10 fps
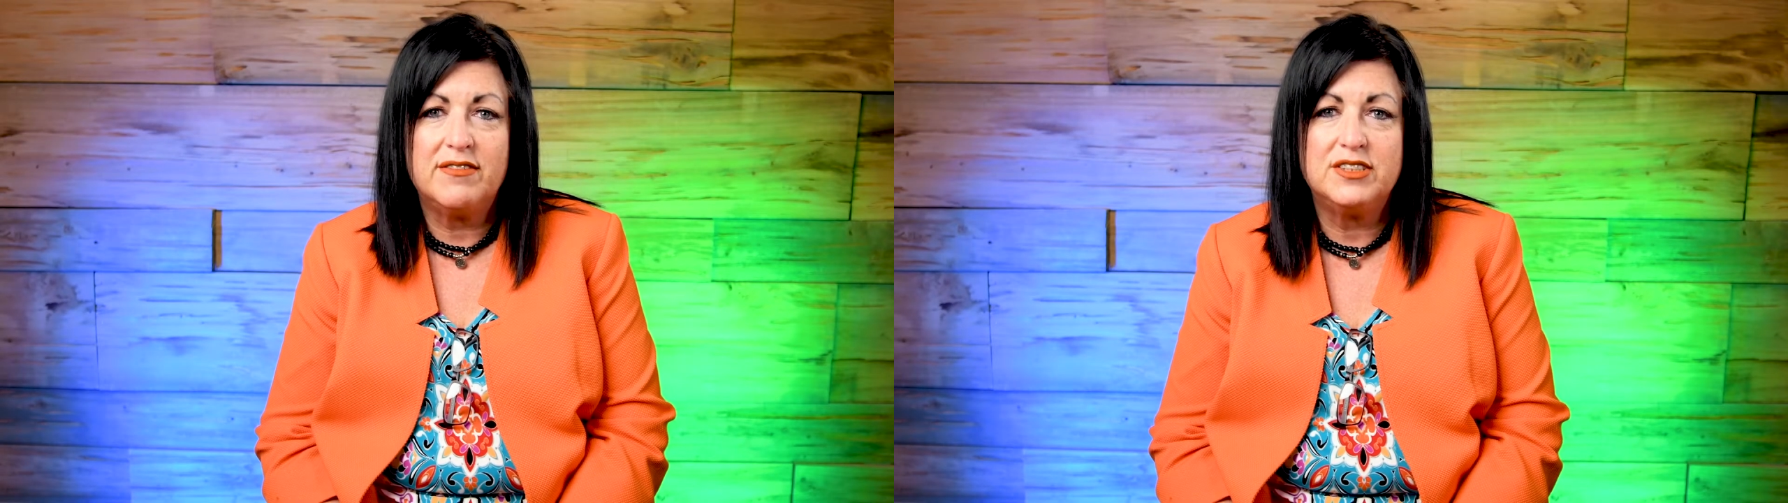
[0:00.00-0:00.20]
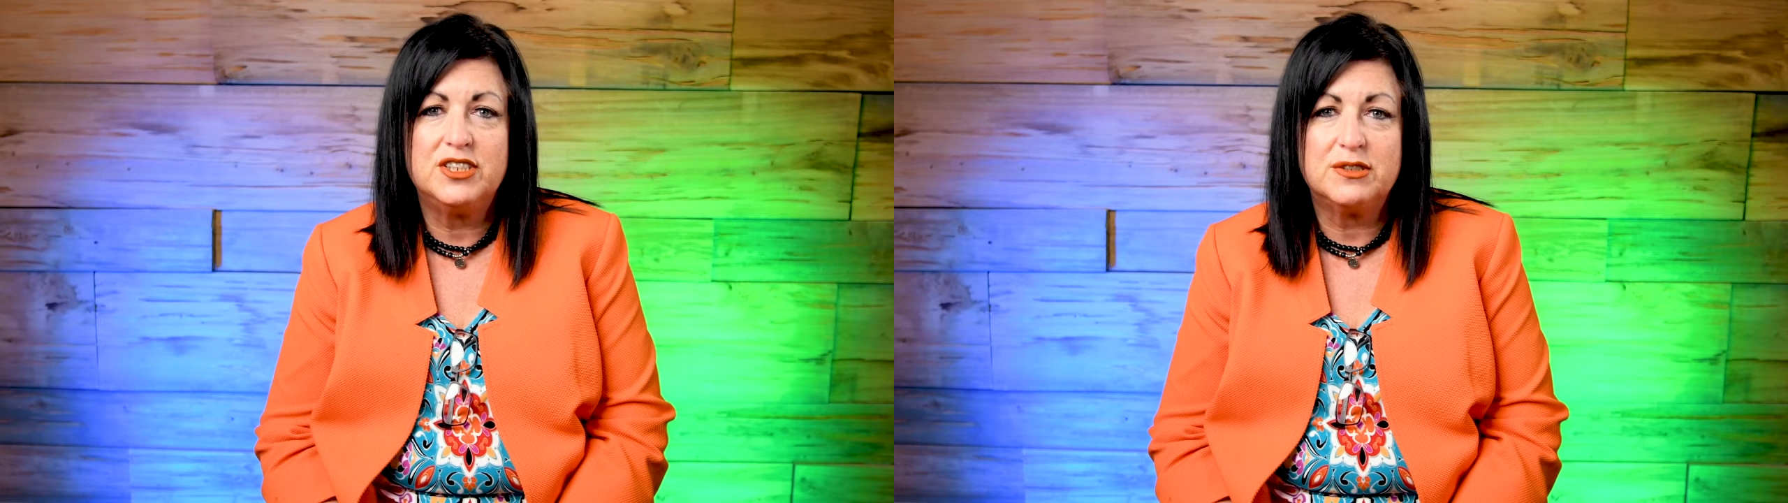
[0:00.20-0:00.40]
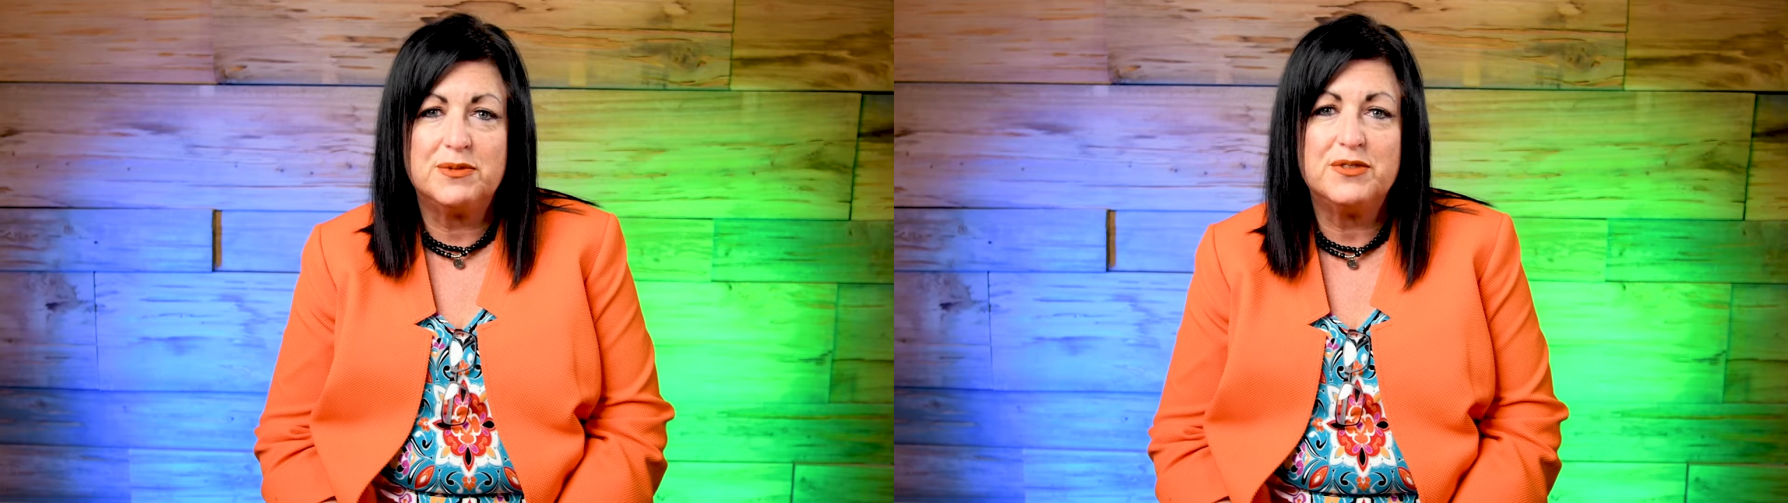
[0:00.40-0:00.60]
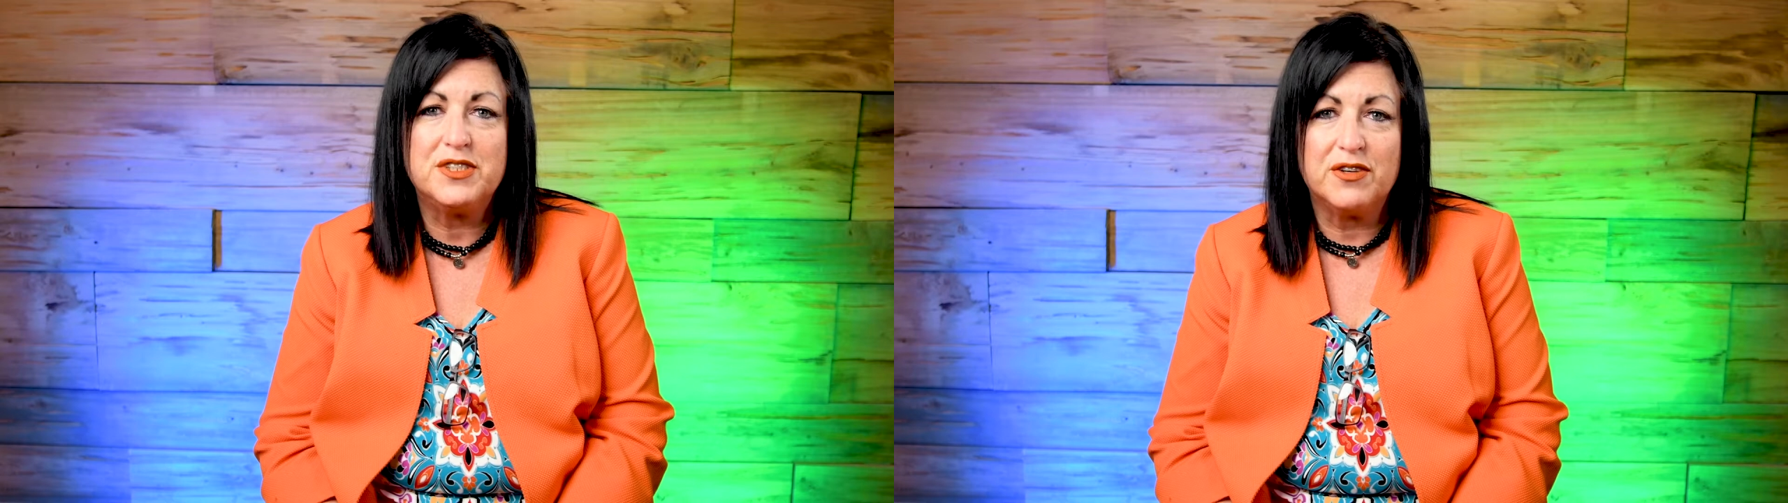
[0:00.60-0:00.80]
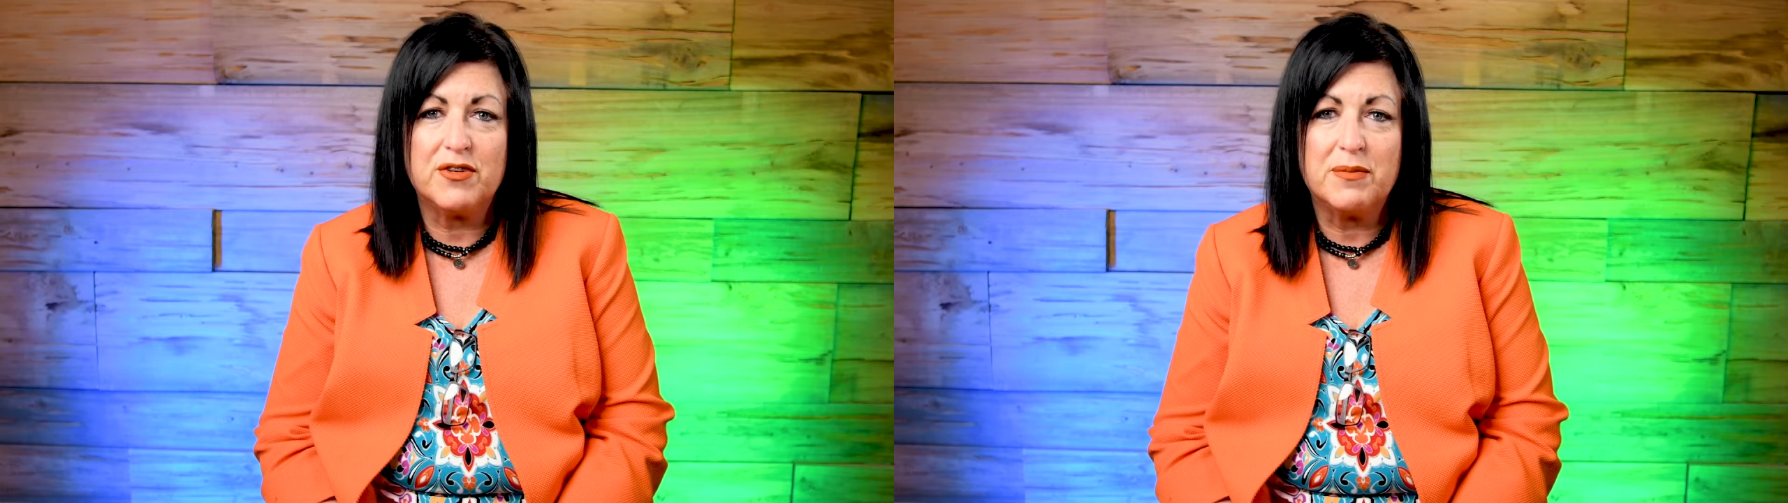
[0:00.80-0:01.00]
having just
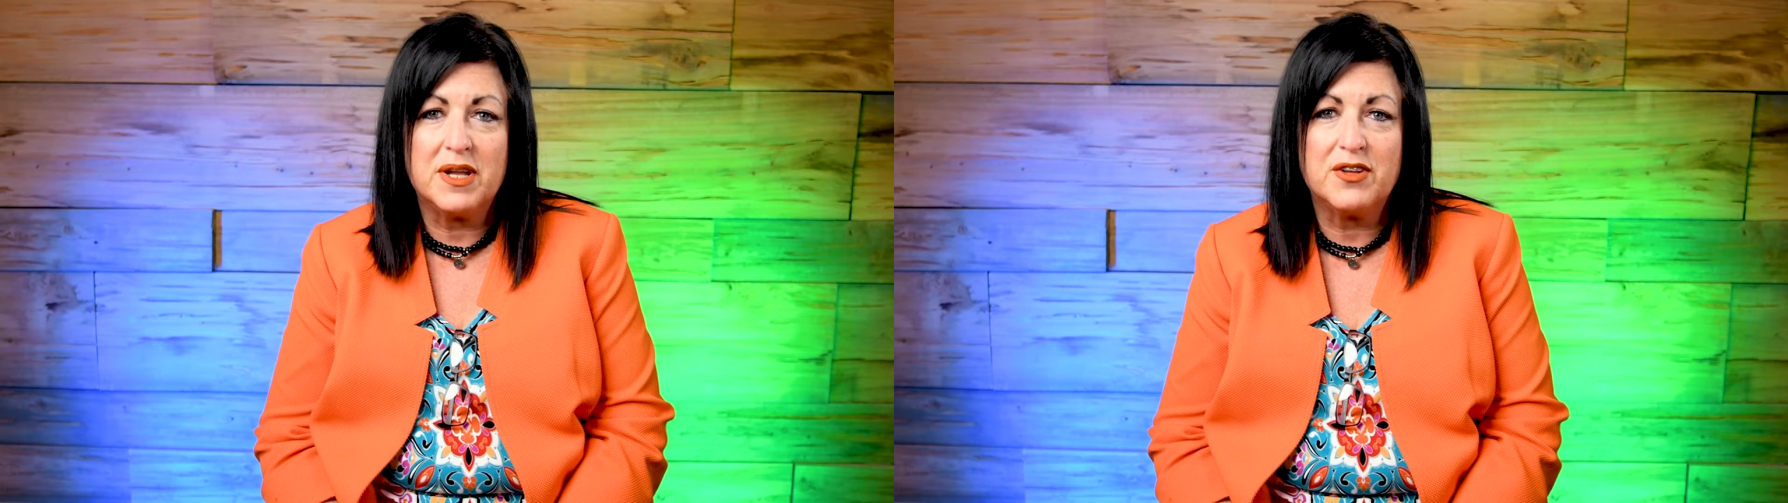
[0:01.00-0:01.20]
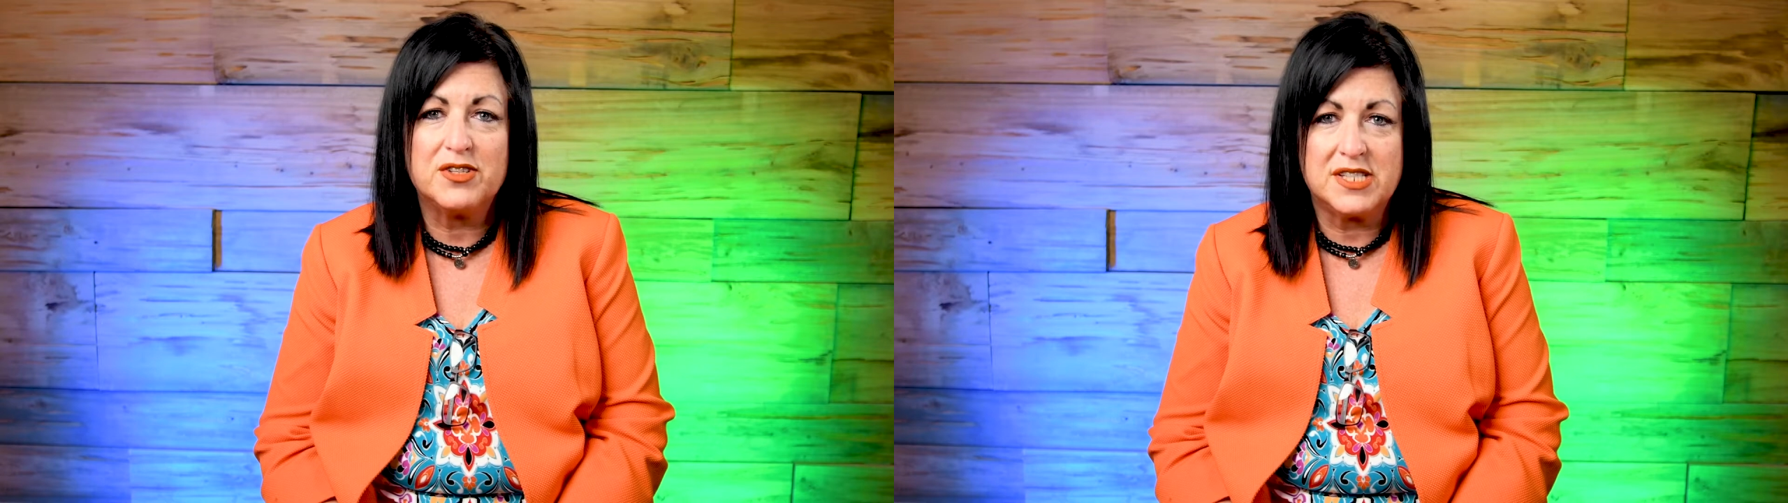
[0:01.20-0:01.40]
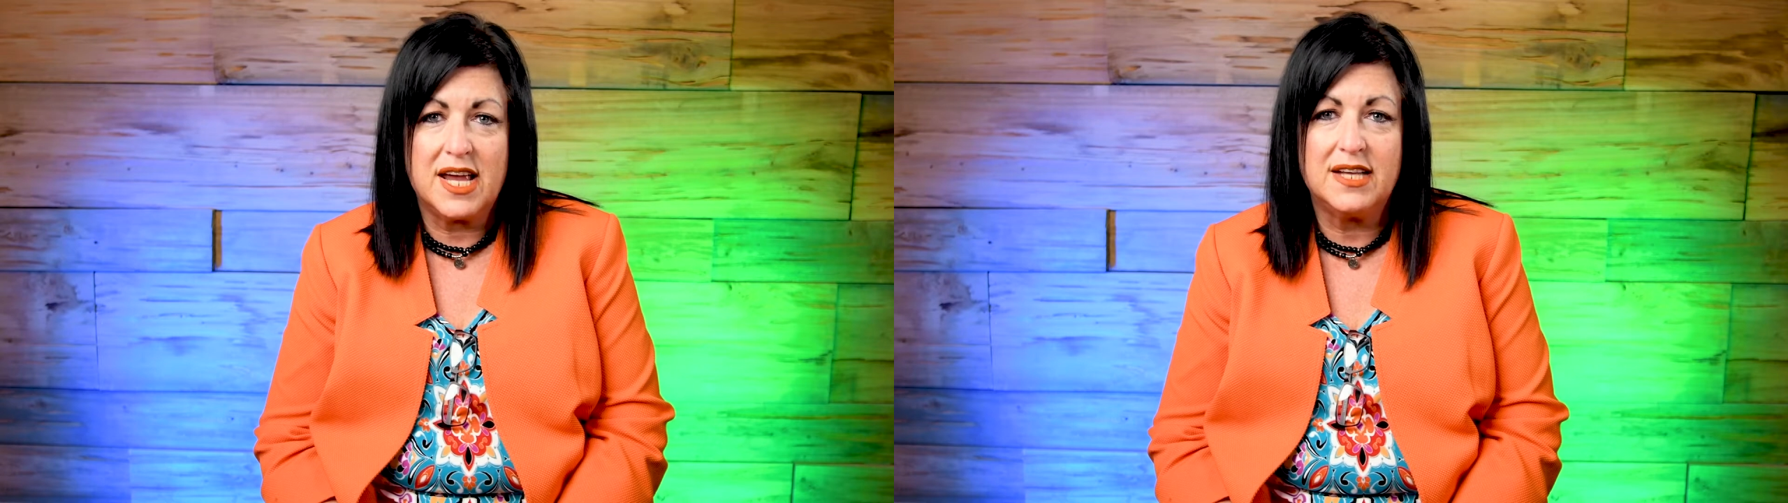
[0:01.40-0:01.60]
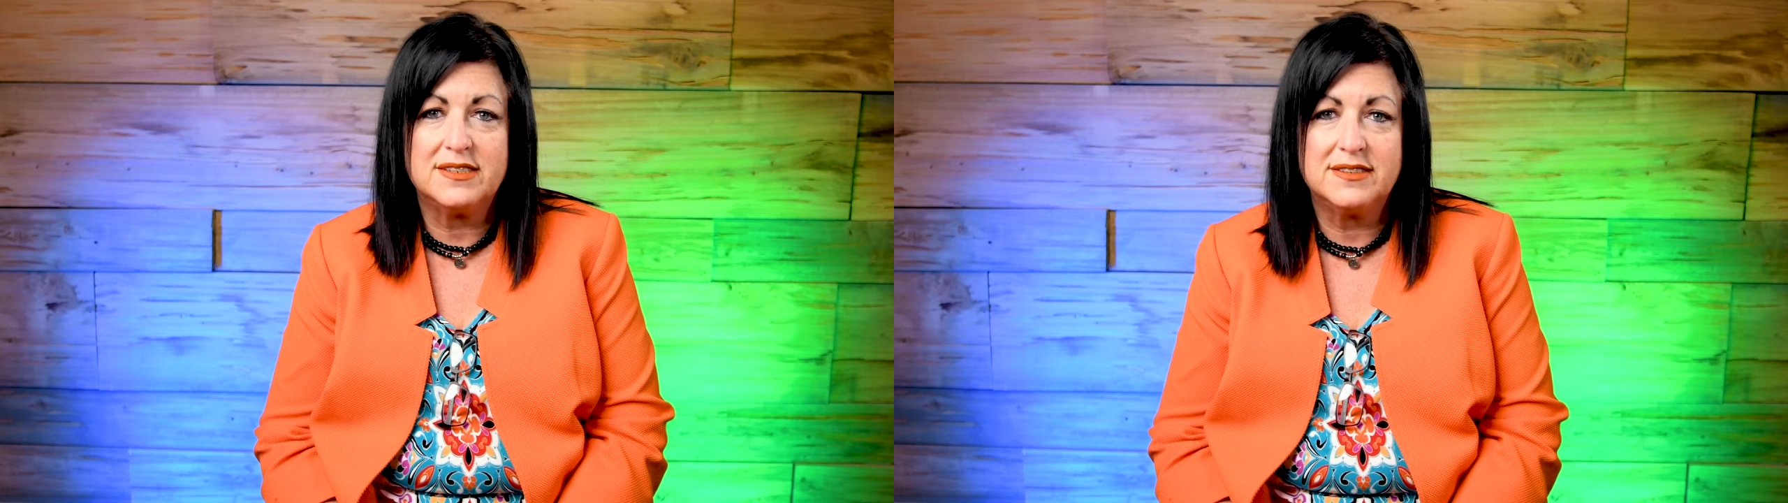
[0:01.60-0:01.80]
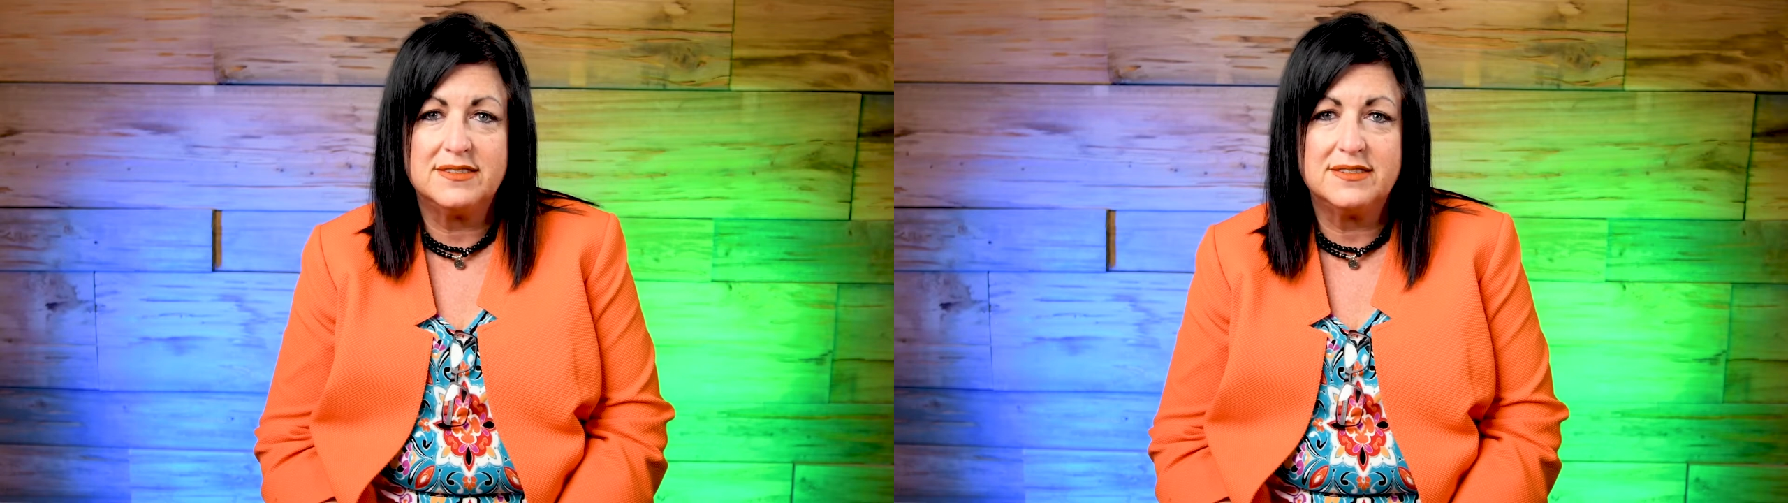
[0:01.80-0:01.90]
moved here from another state.